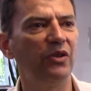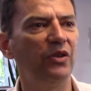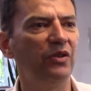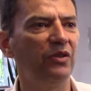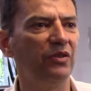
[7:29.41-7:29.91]

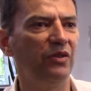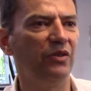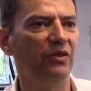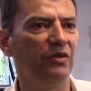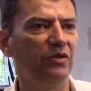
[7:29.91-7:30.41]
their
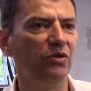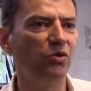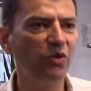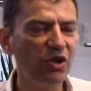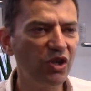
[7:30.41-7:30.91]
their
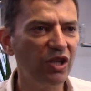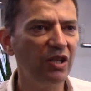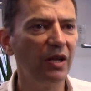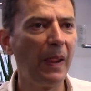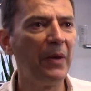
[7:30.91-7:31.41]

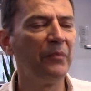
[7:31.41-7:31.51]
nutrition.